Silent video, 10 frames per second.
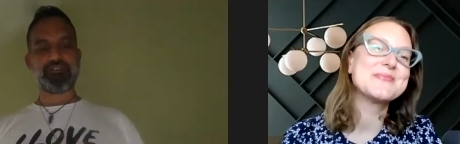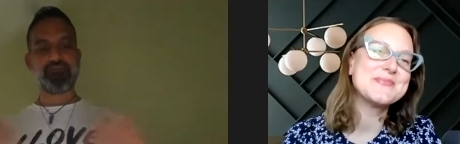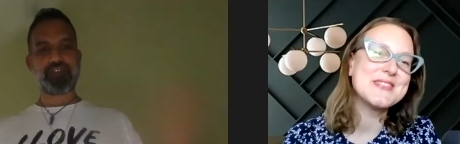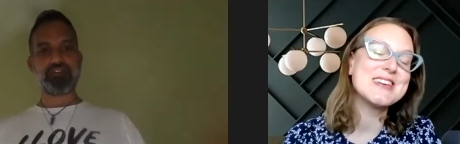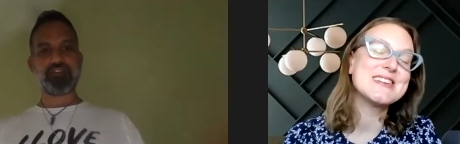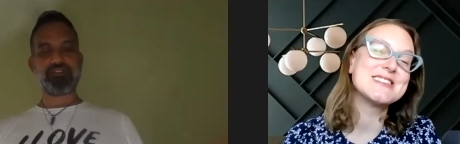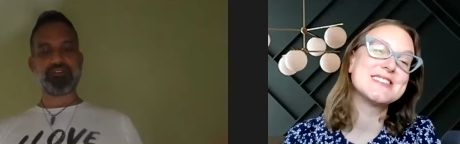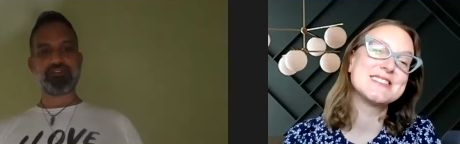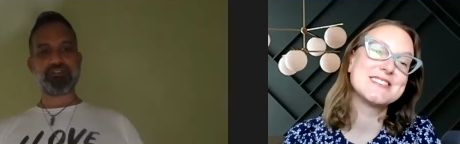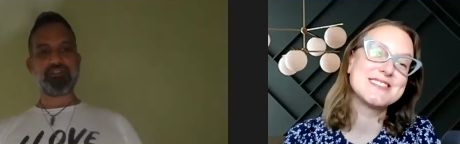Speaker 1: techniques.
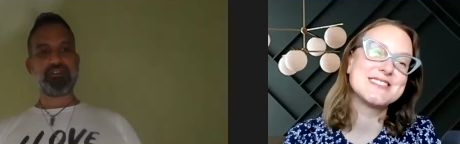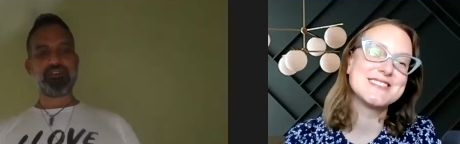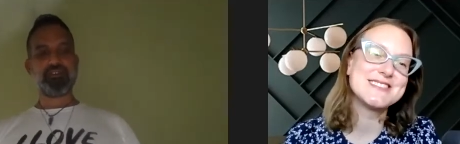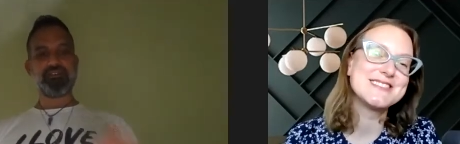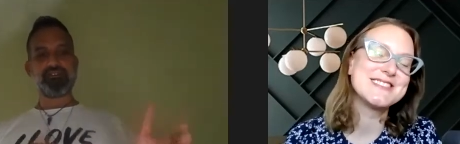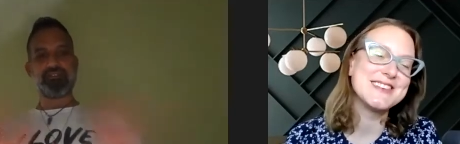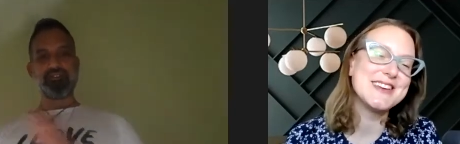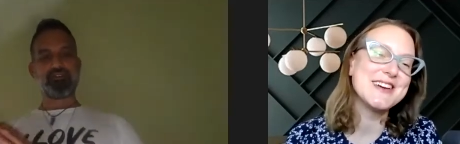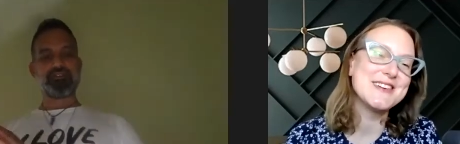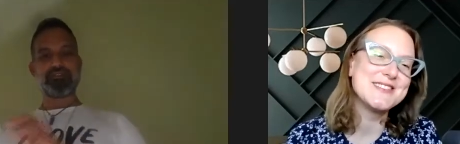So,
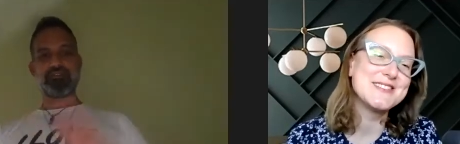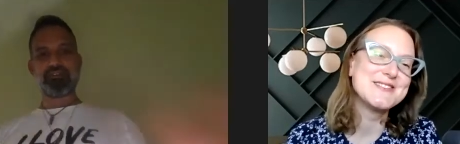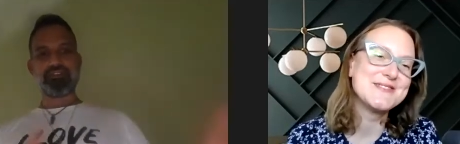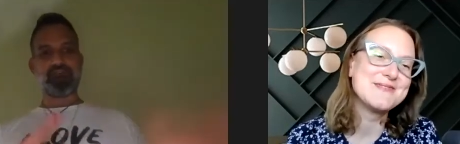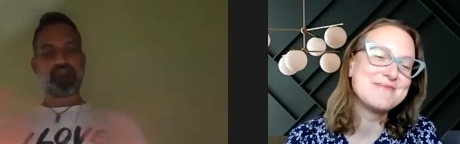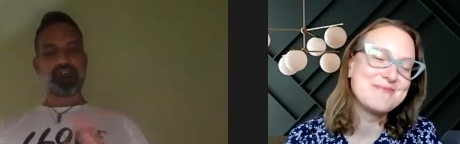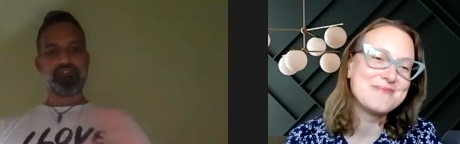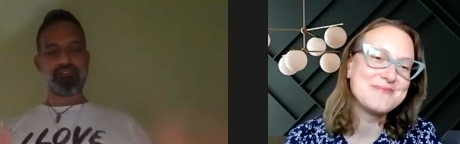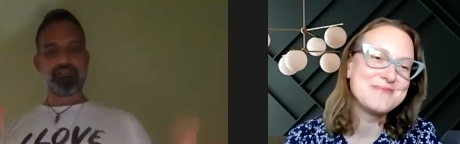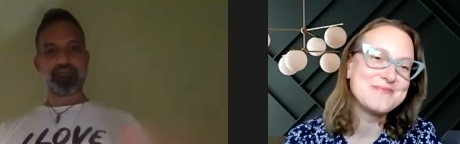there's, there's
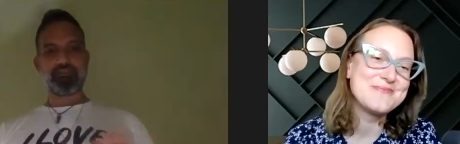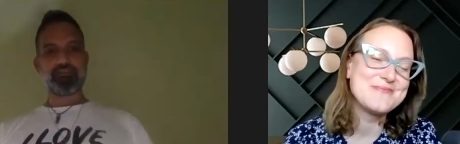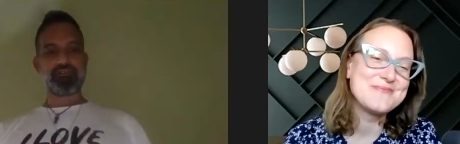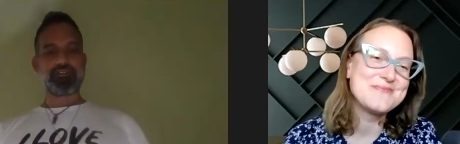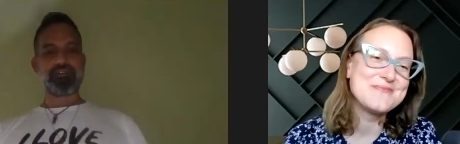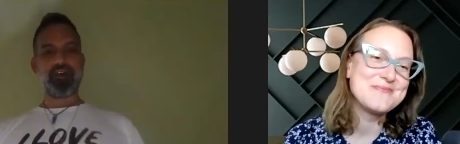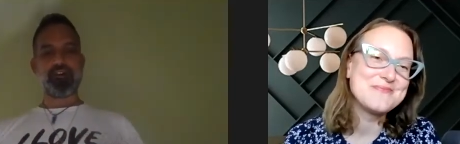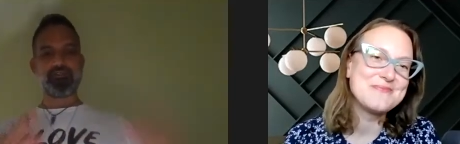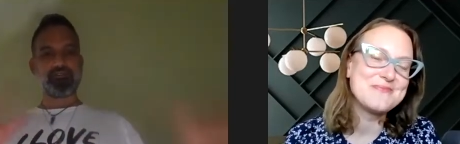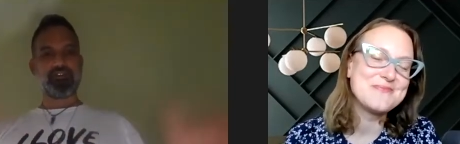different
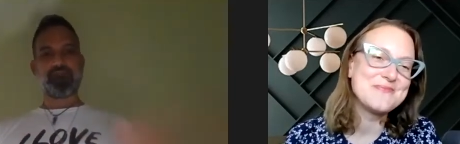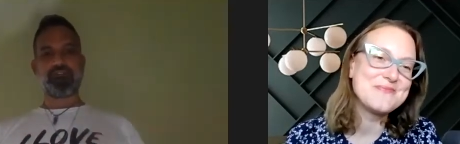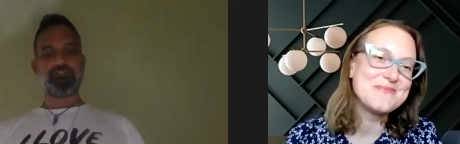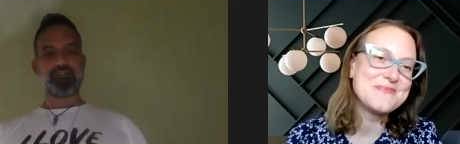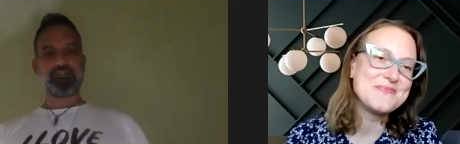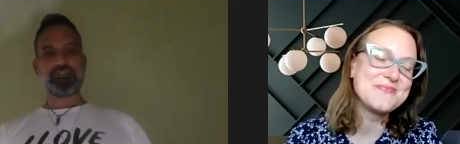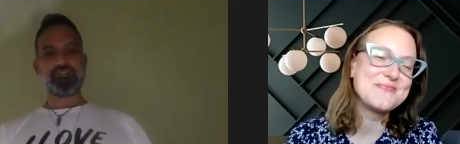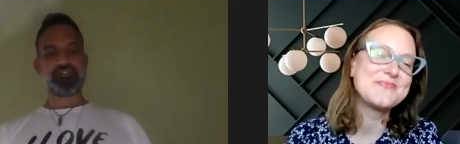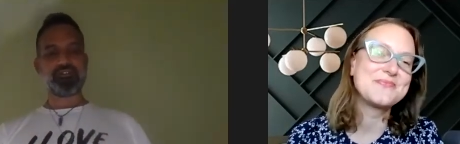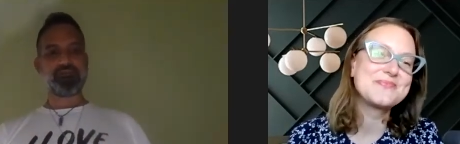styles for different
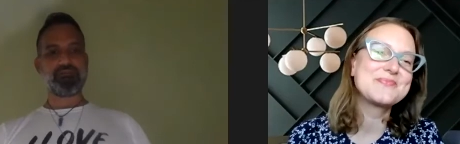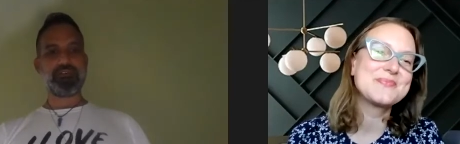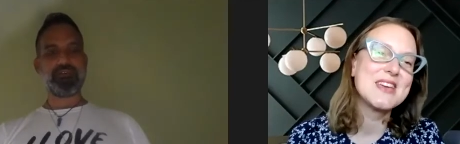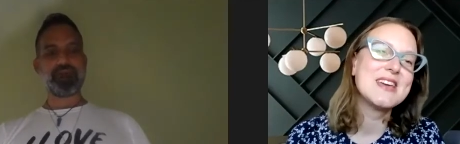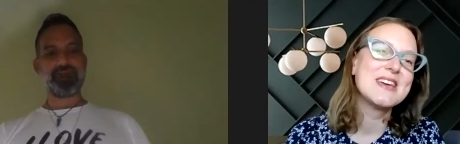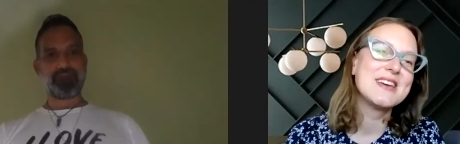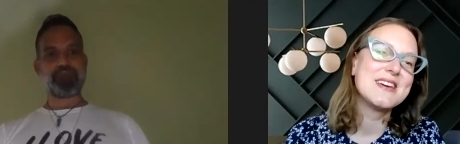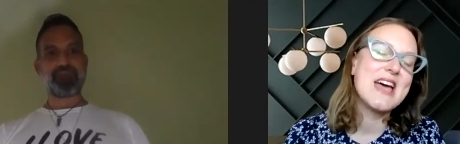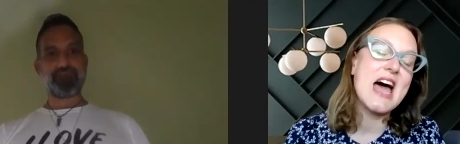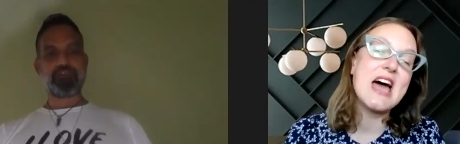uses. Yeah.
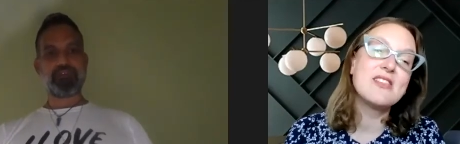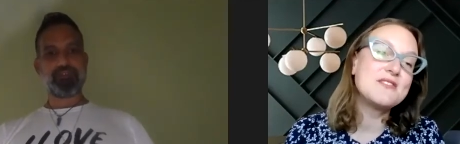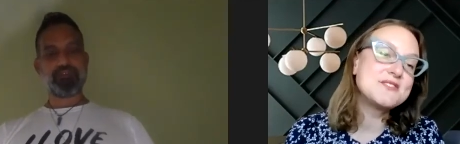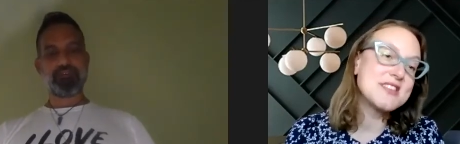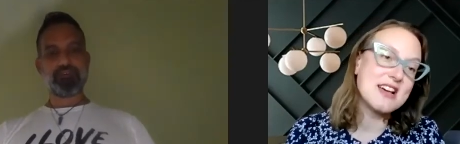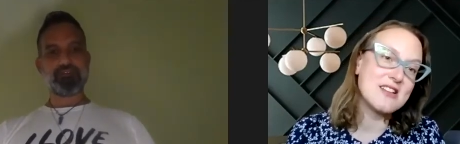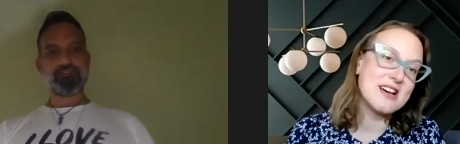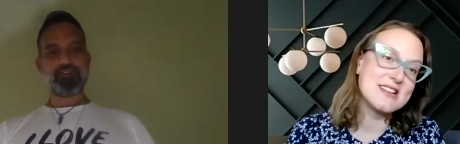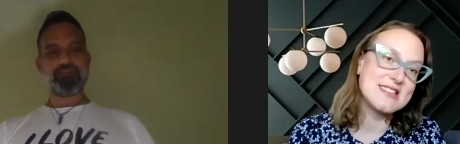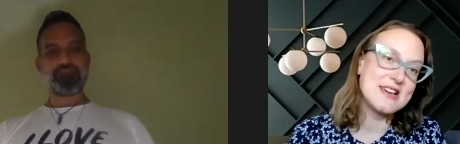
Speaker 2: I loved that right.
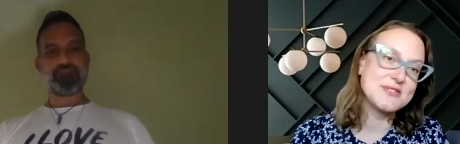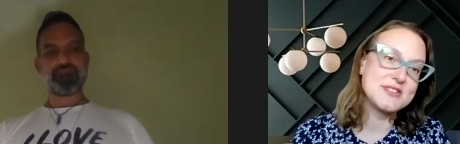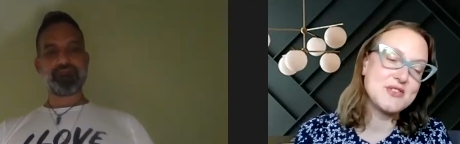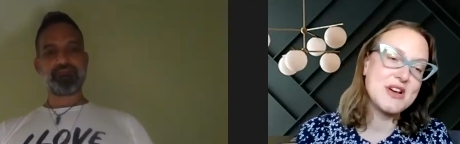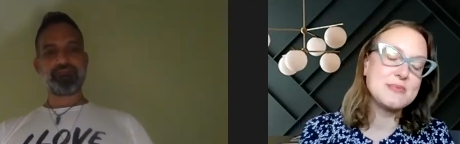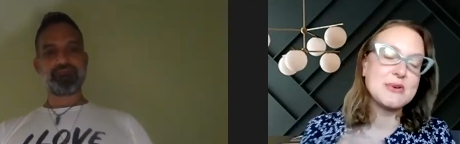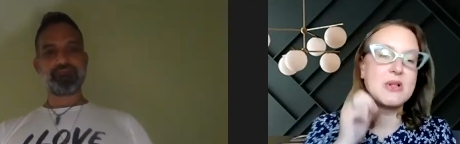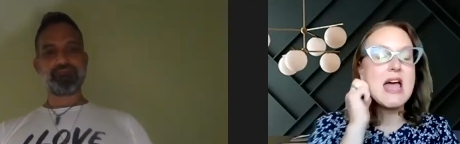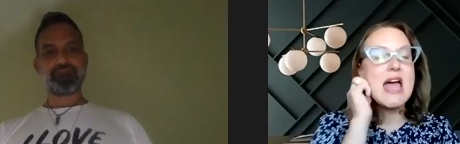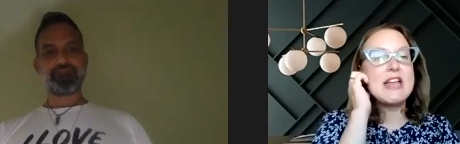class. That was
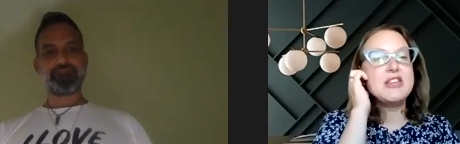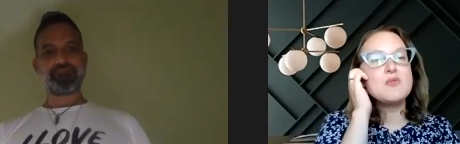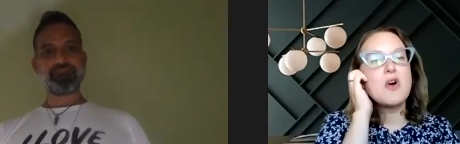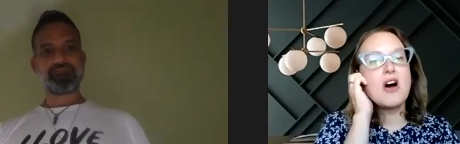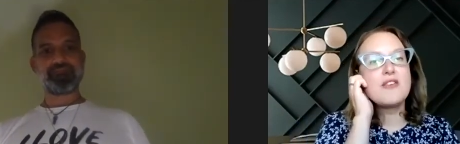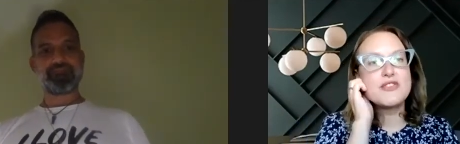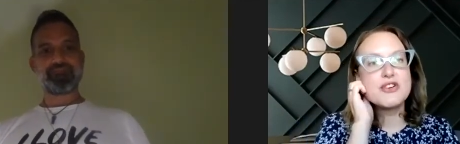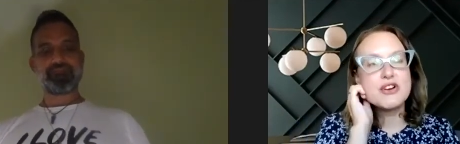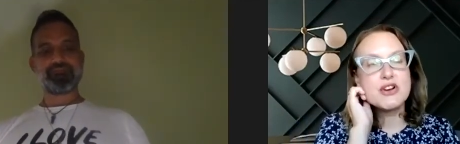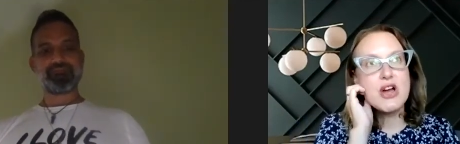incredible. And you
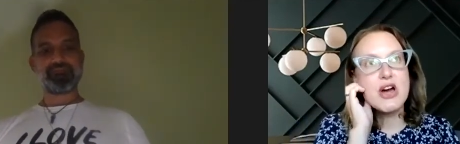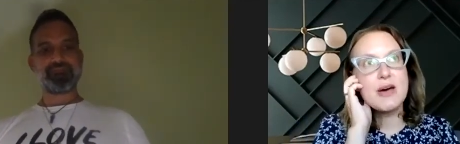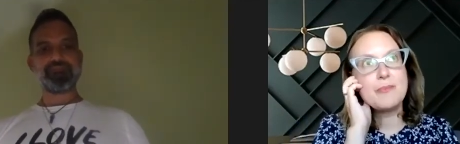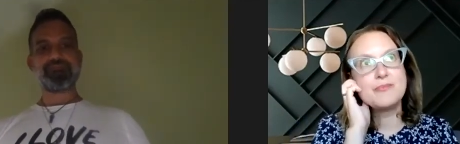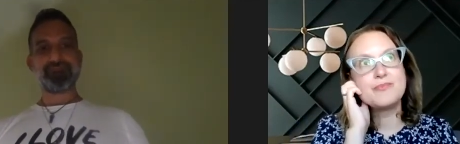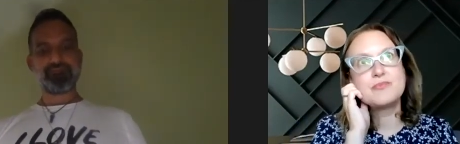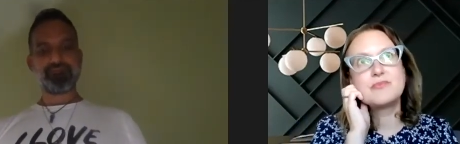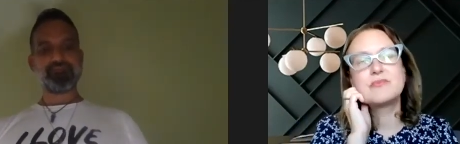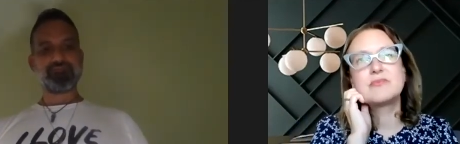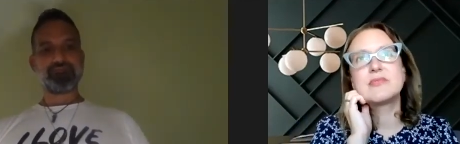offer um,
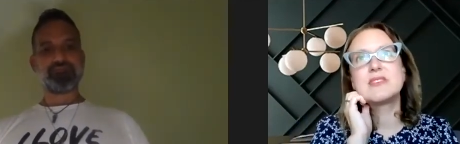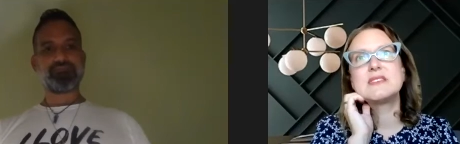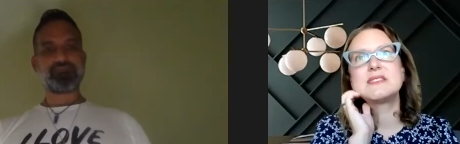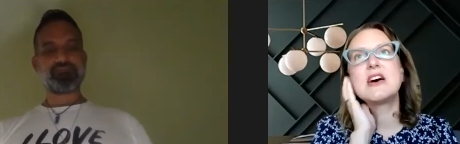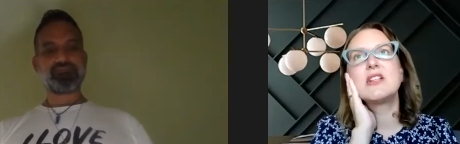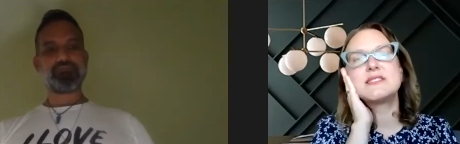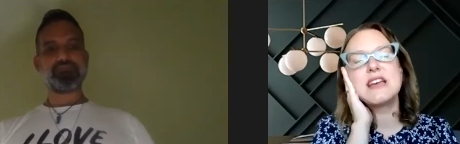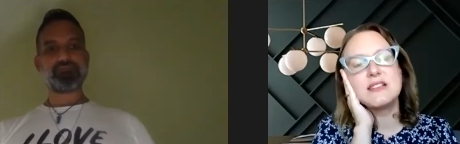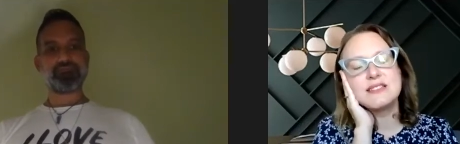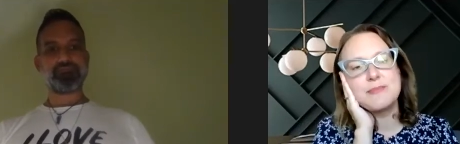tell
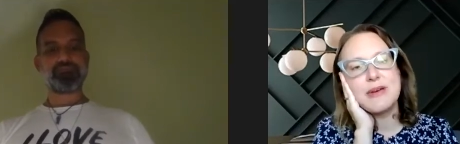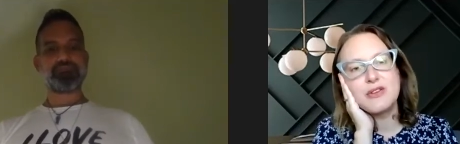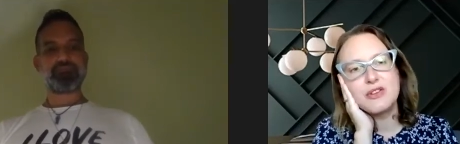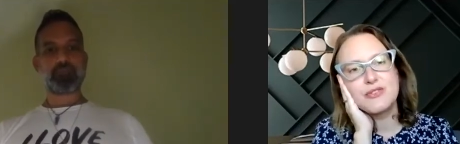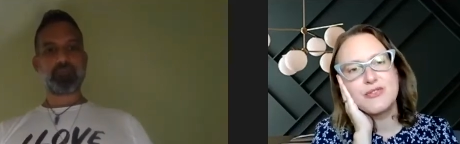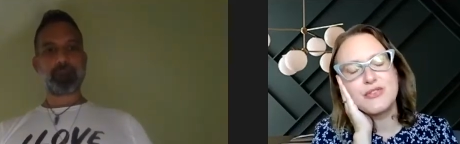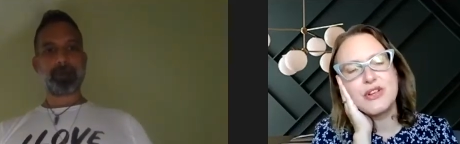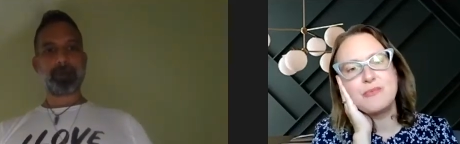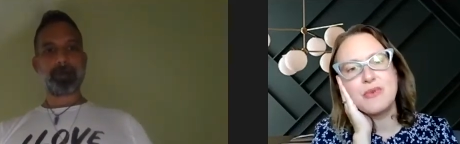tell us about your free